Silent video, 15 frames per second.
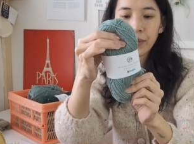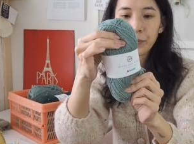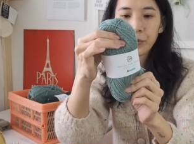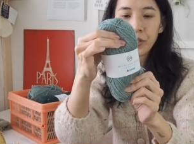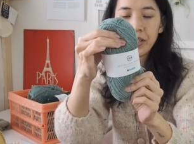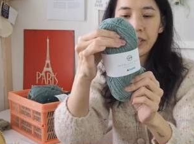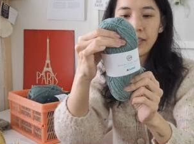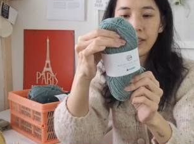
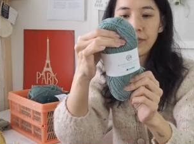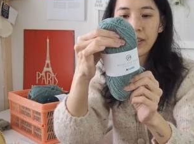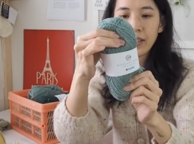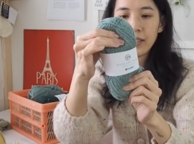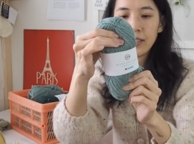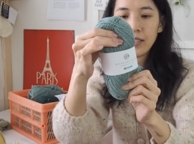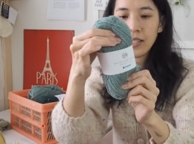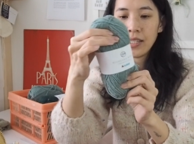trying to see if I
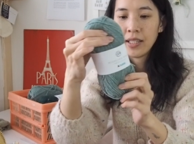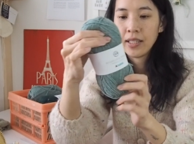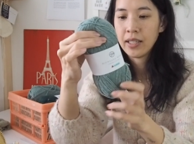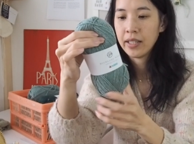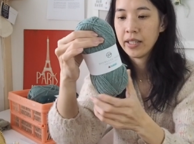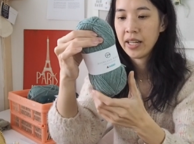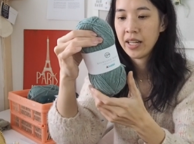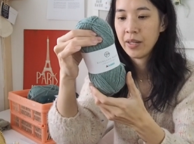can see the
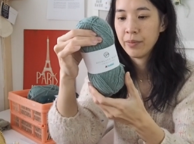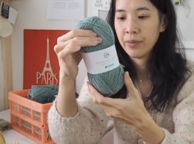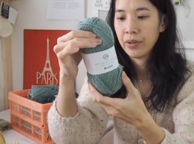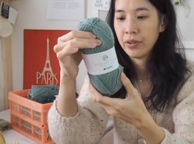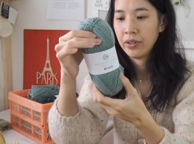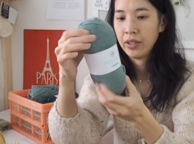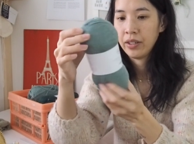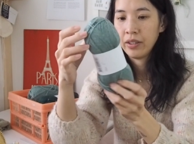name
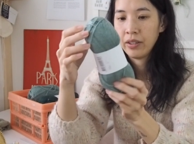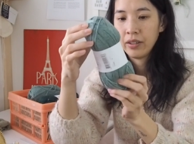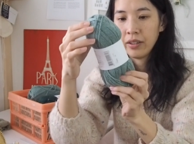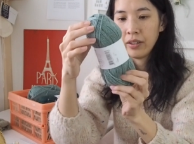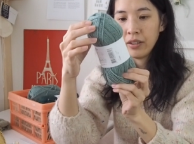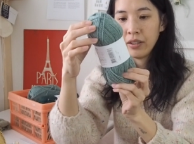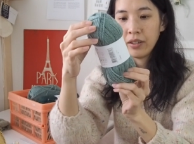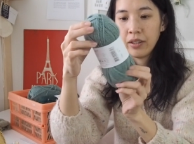on it.
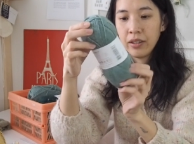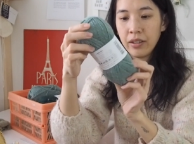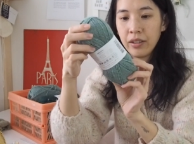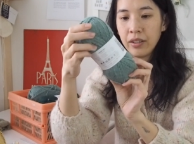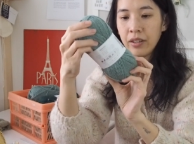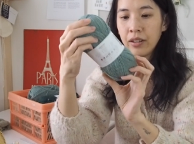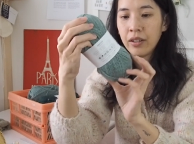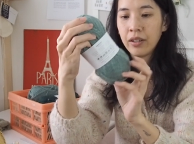Uh,
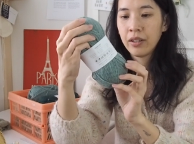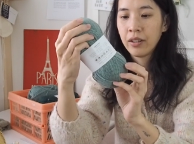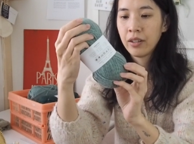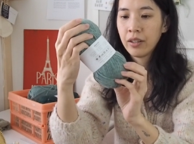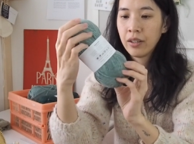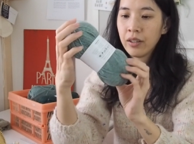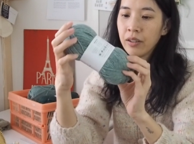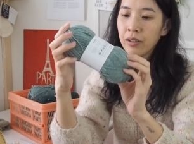
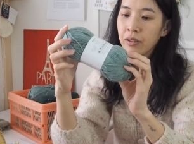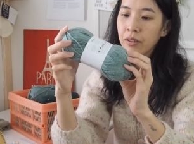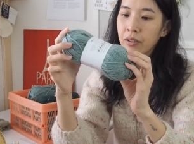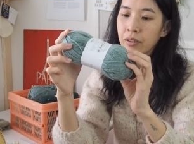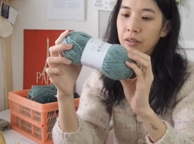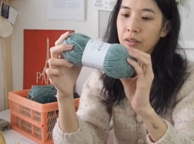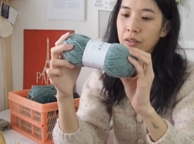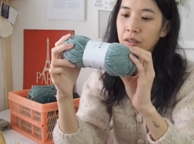
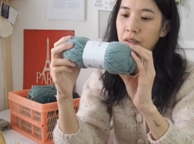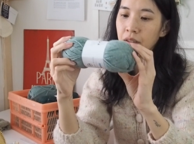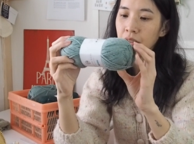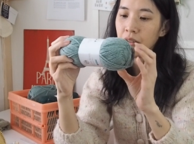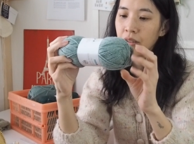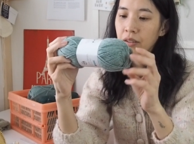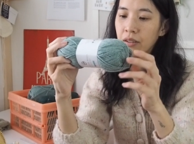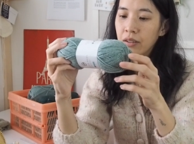
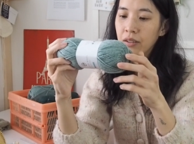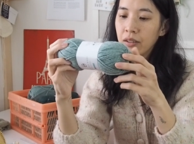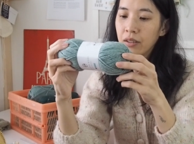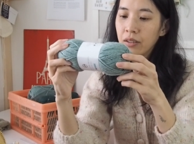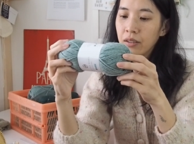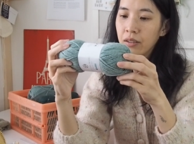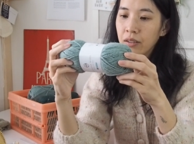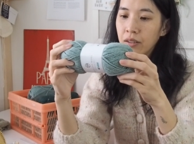
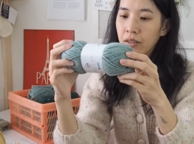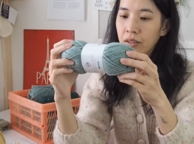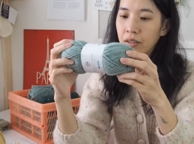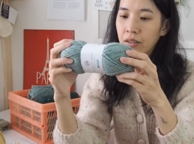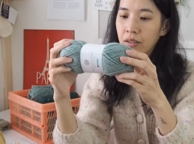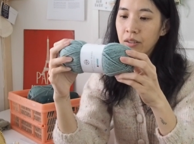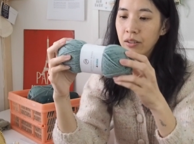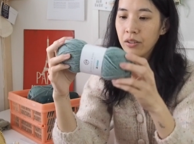
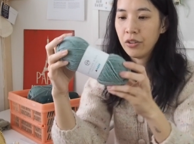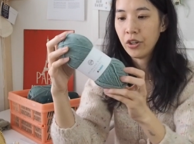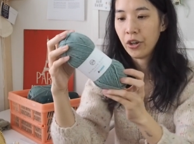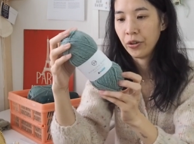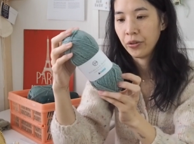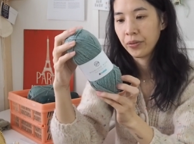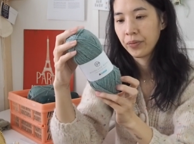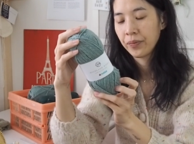uh, no.
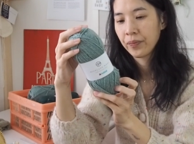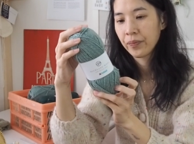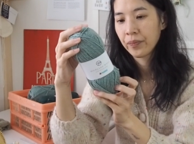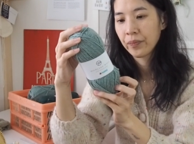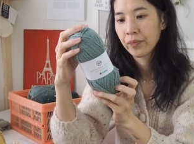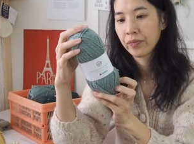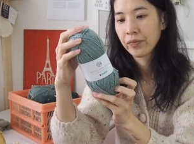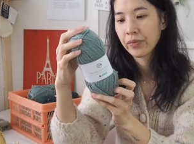
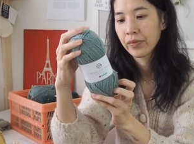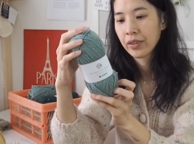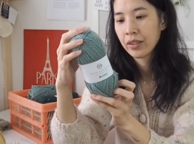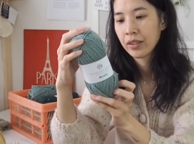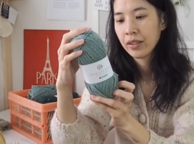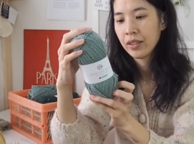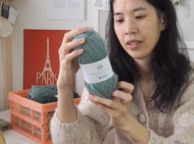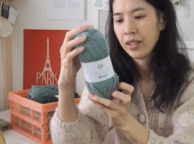
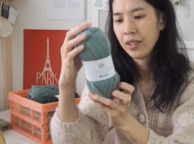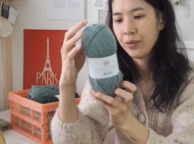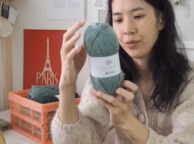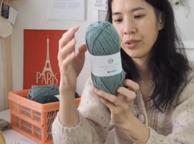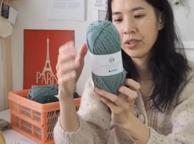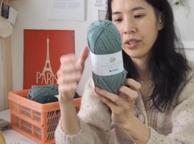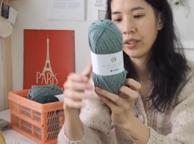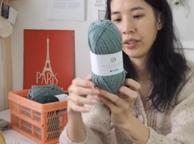It
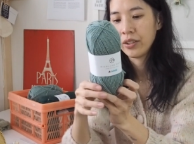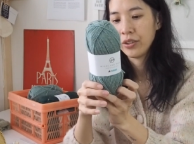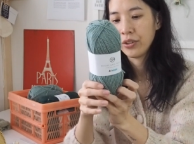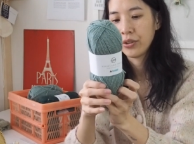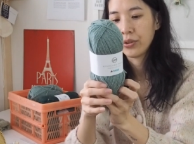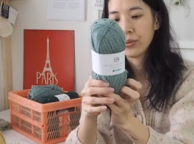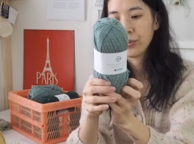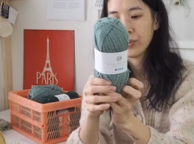was like the
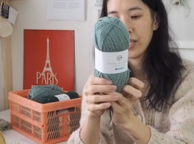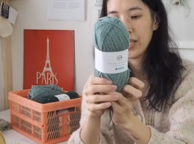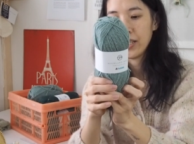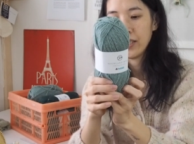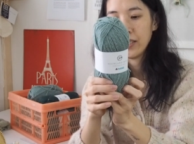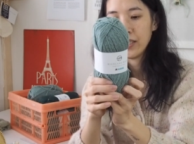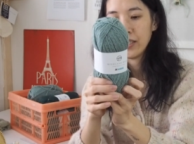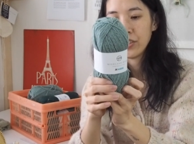
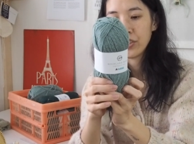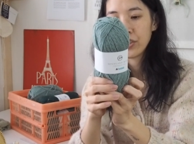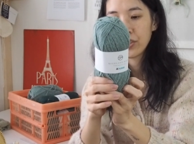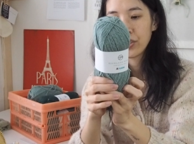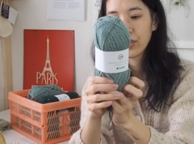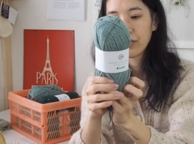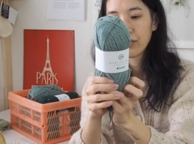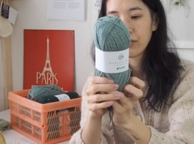
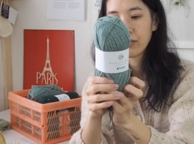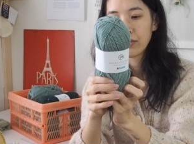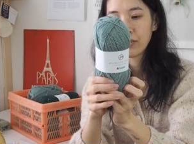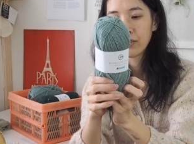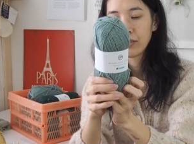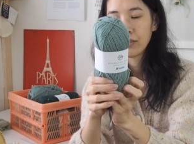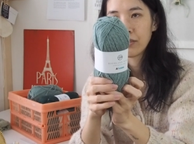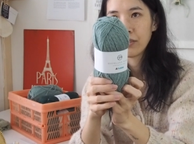greenish
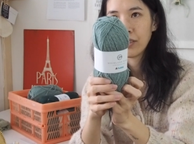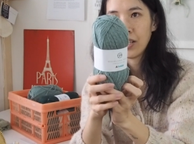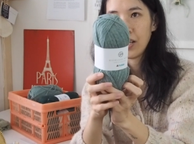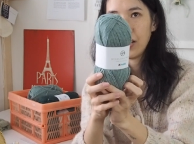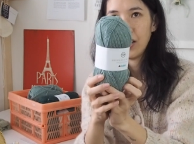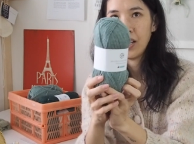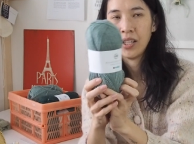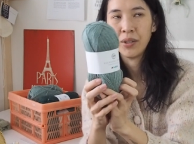
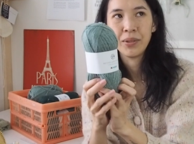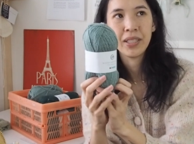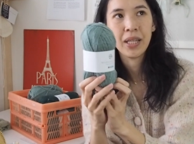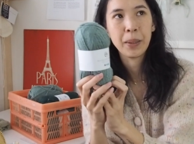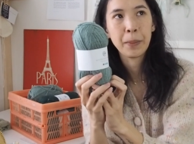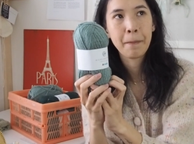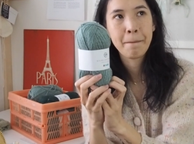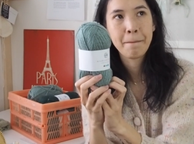color. It was
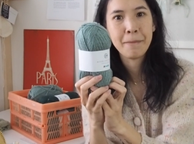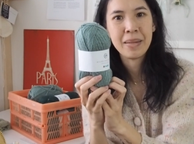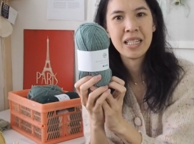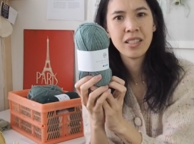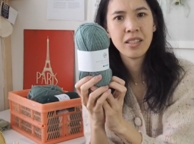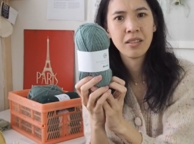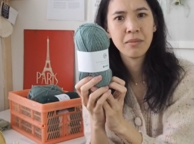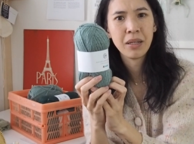like
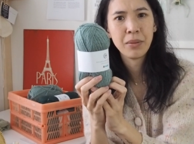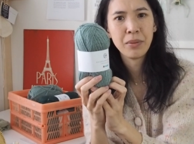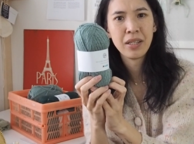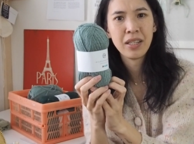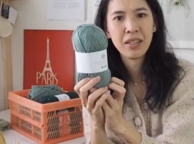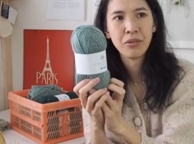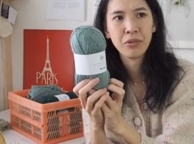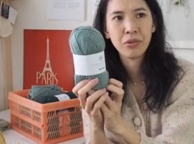mint
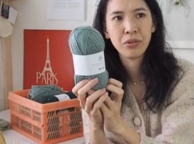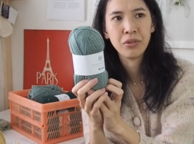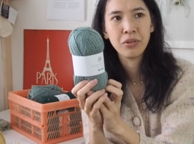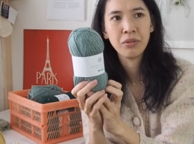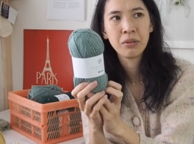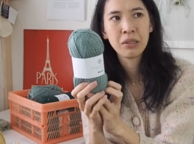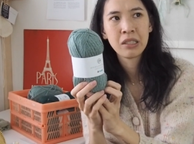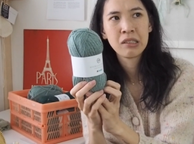maybe or
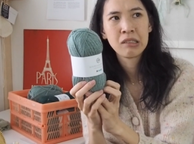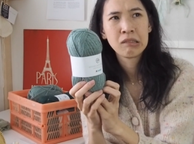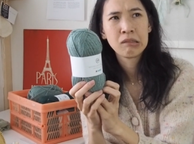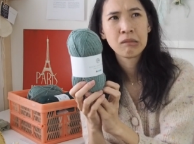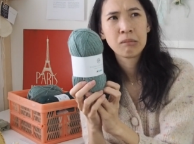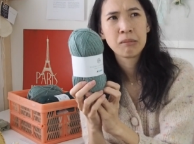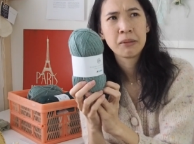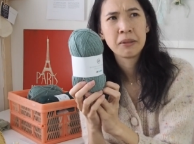
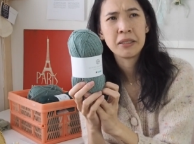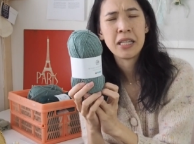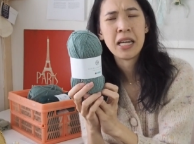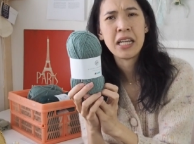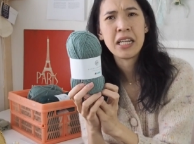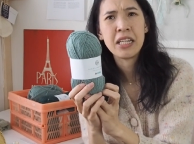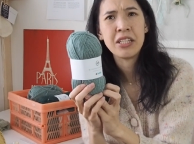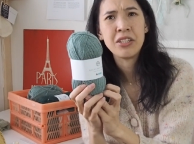
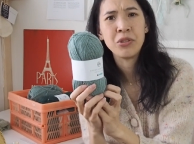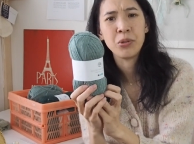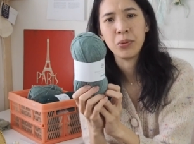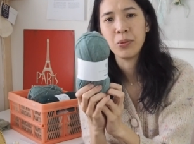sage or